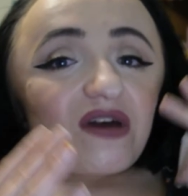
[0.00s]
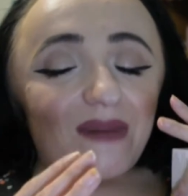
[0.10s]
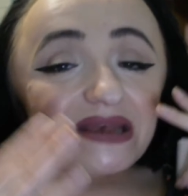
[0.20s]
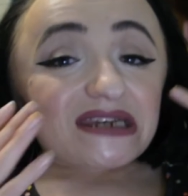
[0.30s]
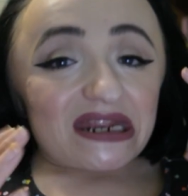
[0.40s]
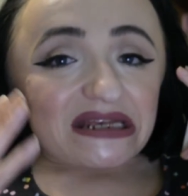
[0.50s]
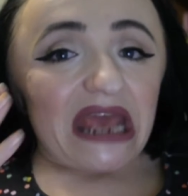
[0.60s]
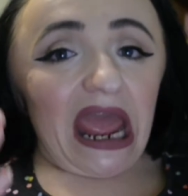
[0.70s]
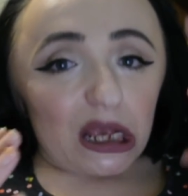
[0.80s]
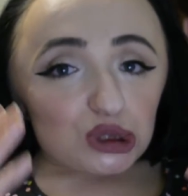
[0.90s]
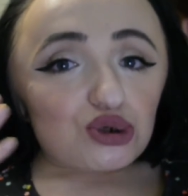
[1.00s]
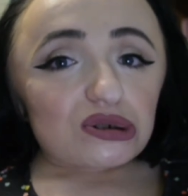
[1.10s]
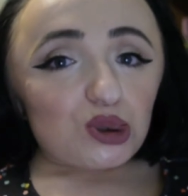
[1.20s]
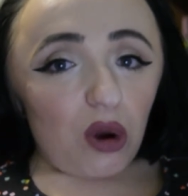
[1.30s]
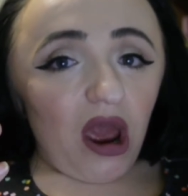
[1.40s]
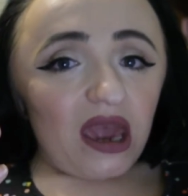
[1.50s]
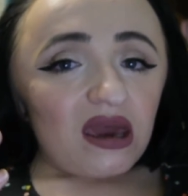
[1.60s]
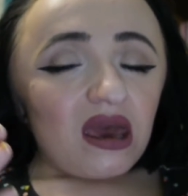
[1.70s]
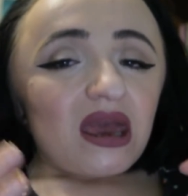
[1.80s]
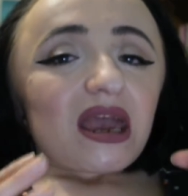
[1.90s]
Like my skin is extra
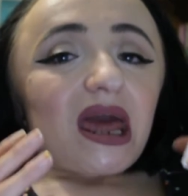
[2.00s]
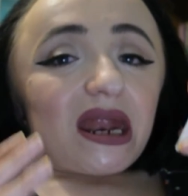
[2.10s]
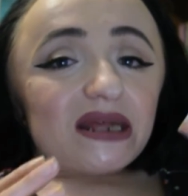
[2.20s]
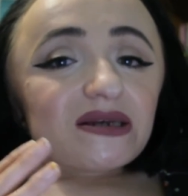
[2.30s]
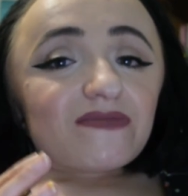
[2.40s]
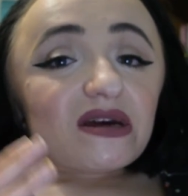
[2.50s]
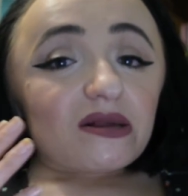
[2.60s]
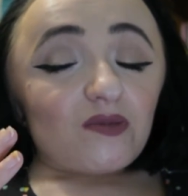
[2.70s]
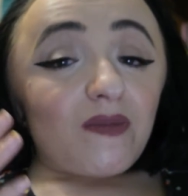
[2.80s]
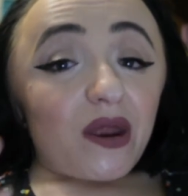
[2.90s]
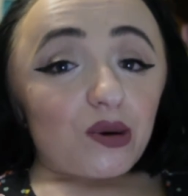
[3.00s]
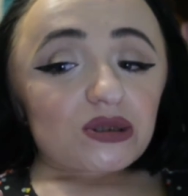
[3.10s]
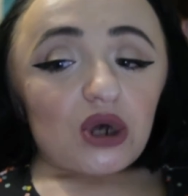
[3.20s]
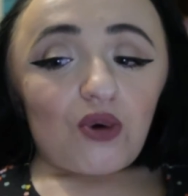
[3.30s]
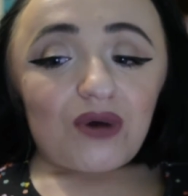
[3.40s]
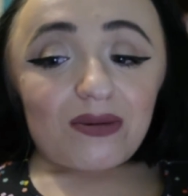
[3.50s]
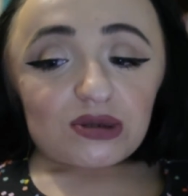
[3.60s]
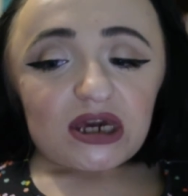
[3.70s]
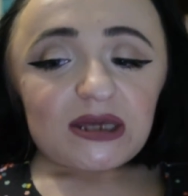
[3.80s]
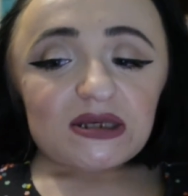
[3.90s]
dry and I need something a little bit better. So when I was
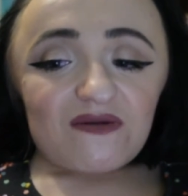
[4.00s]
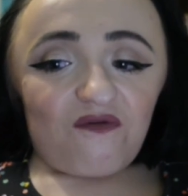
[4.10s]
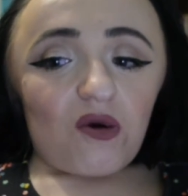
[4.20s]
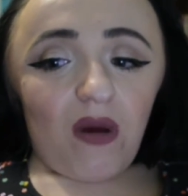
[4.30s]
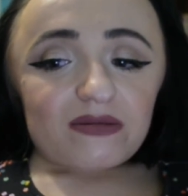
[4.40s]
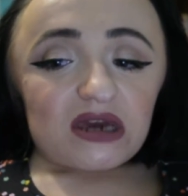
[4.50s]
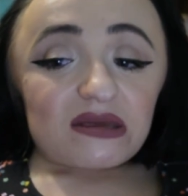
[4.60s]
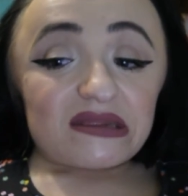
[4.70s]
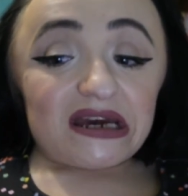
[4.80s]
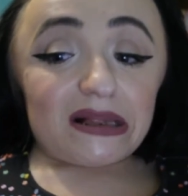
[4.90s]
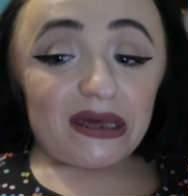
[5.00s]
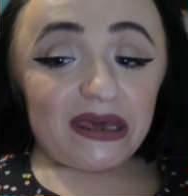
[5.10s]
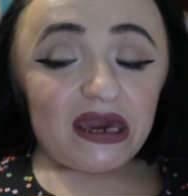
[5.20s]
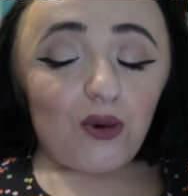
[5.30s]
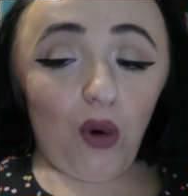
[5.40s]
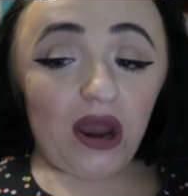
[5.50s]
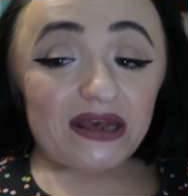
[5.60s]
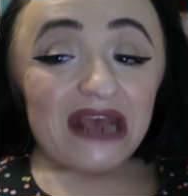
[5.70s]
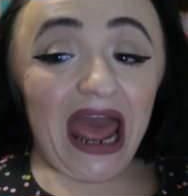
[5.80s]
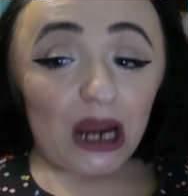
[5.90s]
looking at the Sephora website, the Clinique one
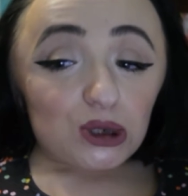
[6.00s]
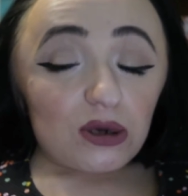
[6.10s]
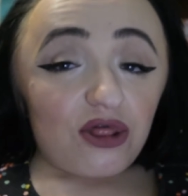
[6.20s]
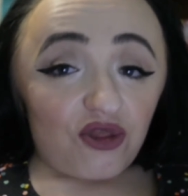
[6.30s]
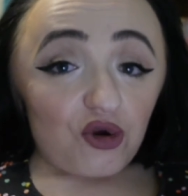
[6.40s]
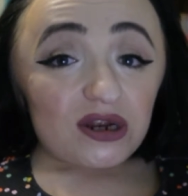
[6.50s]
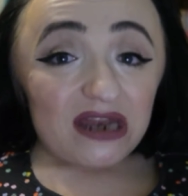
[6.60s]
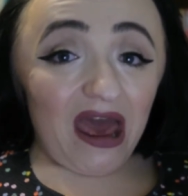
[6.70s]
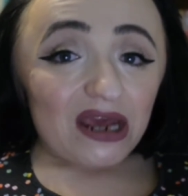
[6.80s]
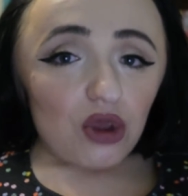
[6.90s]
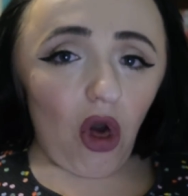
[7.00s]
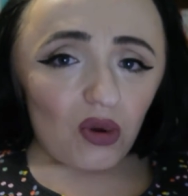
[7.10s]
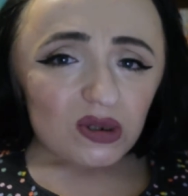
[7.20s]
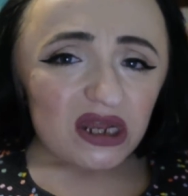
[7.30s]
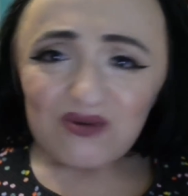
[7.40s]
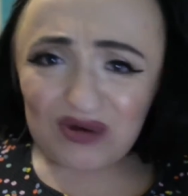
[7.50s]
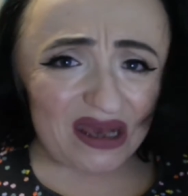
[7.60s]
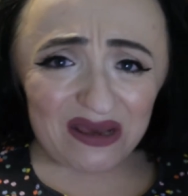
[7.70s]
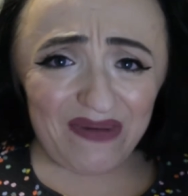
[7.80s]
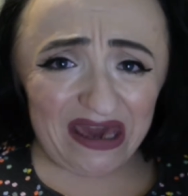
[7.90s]
is actually $39. I didn't
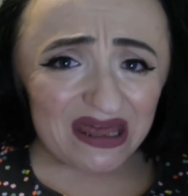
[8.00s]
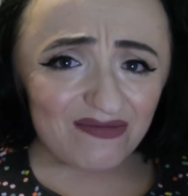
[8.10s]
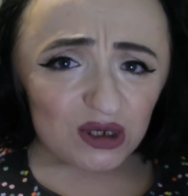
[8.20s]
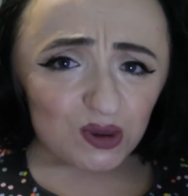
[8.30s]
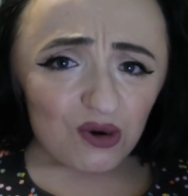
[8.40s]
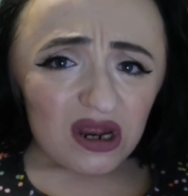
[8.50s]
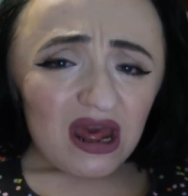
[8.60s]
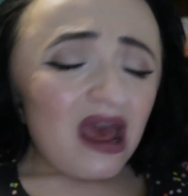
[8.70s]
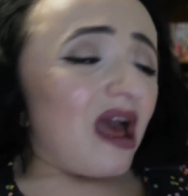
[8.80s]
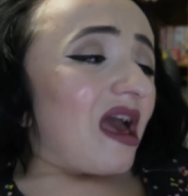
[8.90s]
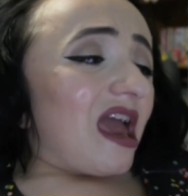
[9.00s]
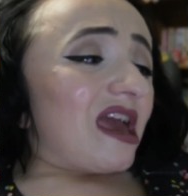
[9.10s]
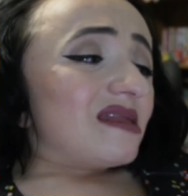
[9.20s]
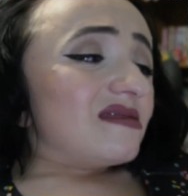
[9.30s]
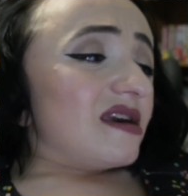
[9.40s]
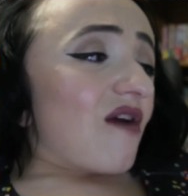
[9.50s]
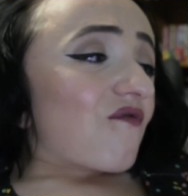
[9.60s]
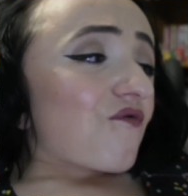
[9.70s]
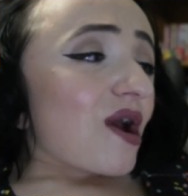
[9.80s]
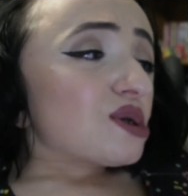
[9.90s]
realize I paid that much for it. And the
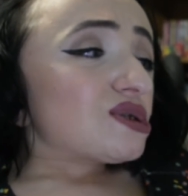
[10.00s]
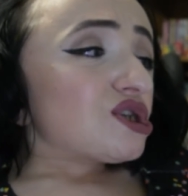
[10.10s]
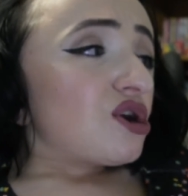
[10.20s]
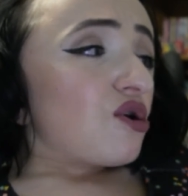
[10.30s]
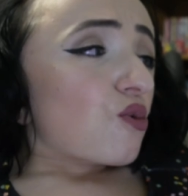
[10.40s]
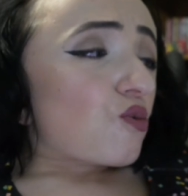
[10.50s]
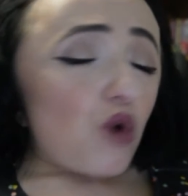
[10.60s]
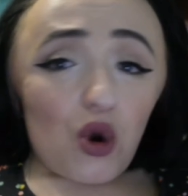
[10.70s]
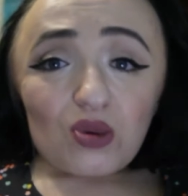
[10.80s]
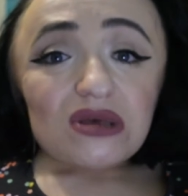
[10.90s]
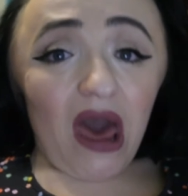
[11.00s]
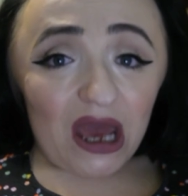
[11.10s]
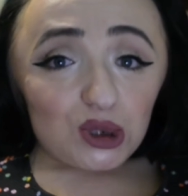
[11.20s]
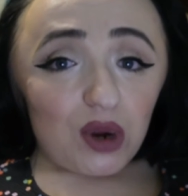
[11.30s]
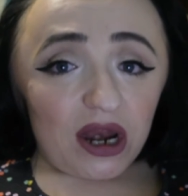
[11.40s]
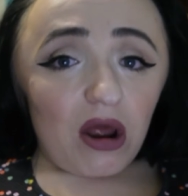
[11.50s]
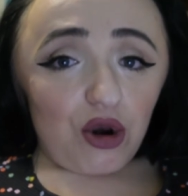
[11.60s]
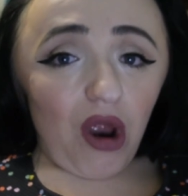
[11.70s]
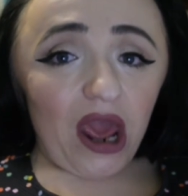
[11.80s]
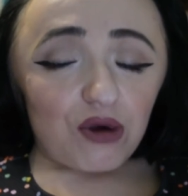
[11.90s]
Fresh Rose Hydrating
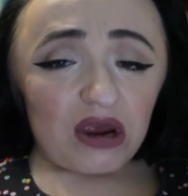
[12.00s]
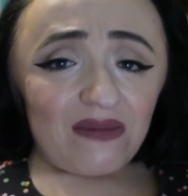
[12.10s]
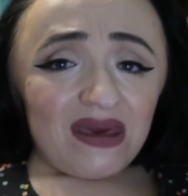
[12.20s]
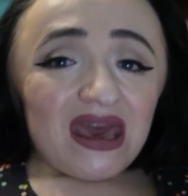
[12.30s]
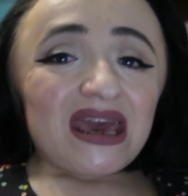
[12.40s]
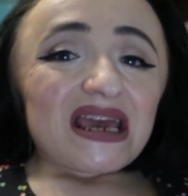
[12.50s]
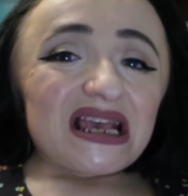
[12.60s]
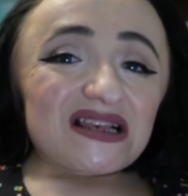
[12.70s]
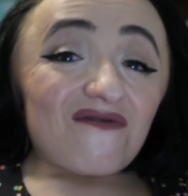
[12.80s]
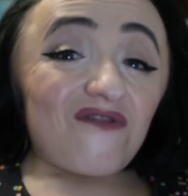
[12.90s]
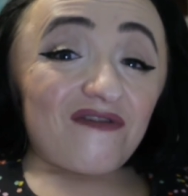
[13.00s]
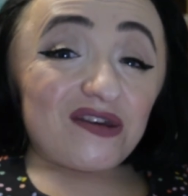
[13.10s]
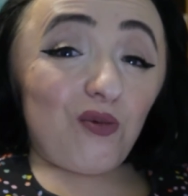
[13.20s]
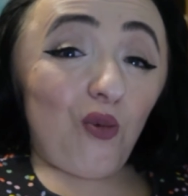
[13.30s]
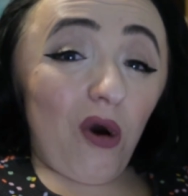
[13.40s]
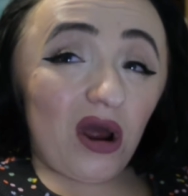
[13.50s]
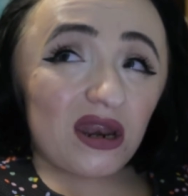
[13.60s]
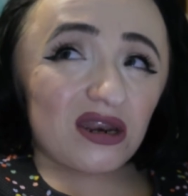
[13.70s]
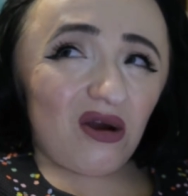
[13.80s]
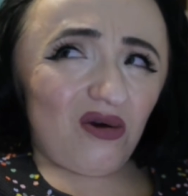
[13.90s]
Under Eye Cream is
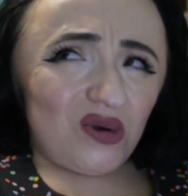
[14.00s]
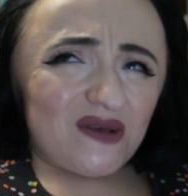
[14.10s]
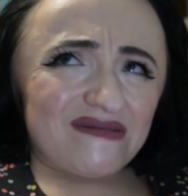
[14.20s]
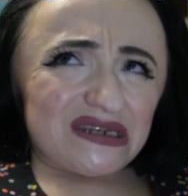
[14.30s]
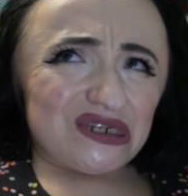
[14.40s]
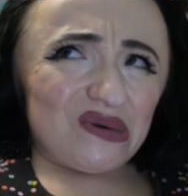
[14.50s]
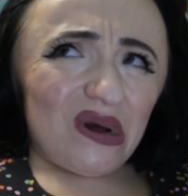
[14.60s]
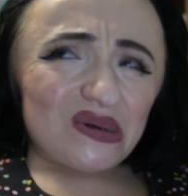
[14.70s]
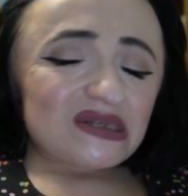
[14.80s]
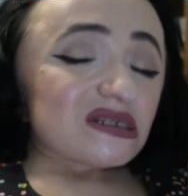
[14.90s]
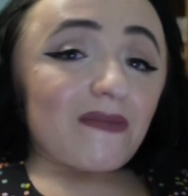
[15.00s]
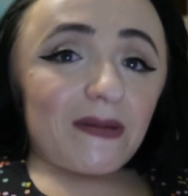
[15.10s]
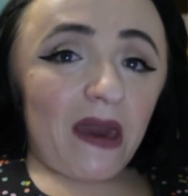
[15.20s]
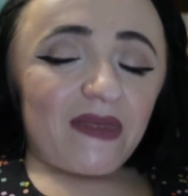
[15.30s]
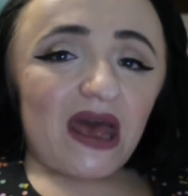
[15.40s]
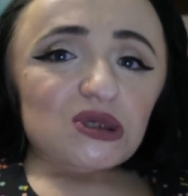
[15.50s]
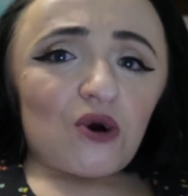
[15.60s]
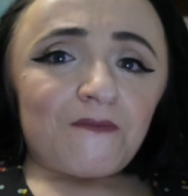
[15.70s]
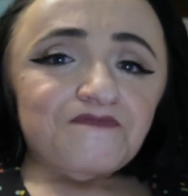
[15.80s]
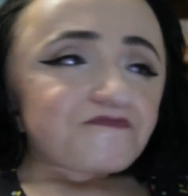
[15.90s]
$51, $52, something like that.
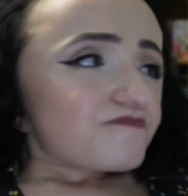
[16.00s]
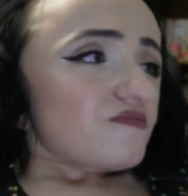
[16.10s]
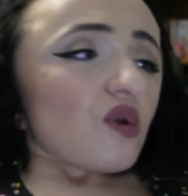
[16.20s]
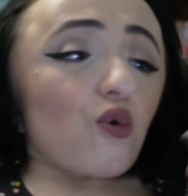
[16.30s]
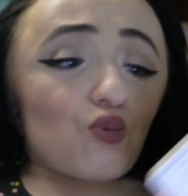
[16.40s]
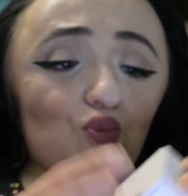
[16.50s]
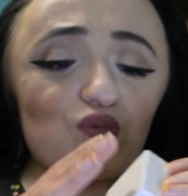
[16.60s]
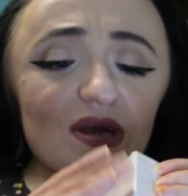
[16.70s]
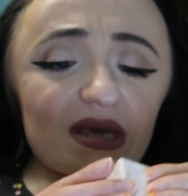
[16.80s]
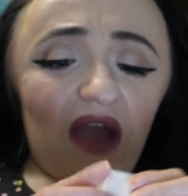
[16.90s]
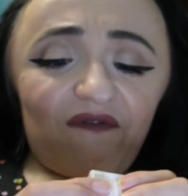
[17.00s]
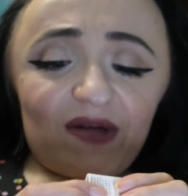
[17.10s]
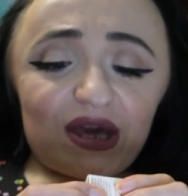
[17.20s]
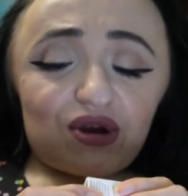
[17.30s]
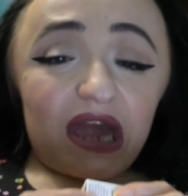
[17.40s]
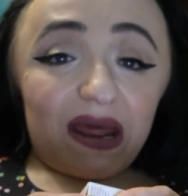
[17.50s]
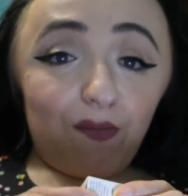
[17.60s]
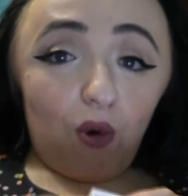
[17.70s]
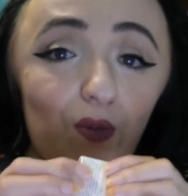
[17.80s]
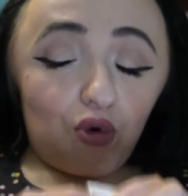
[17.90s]
So really I feel like you're getting
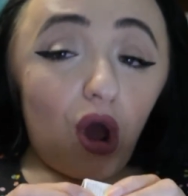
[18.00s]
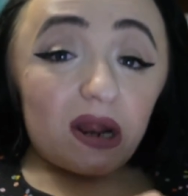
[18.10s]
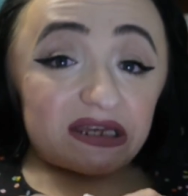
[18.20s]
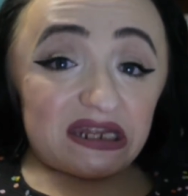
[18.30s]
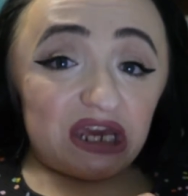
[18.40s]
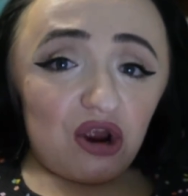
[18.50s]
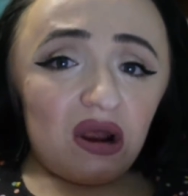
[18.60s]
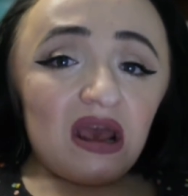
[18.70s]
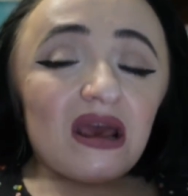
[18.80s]
more product in here.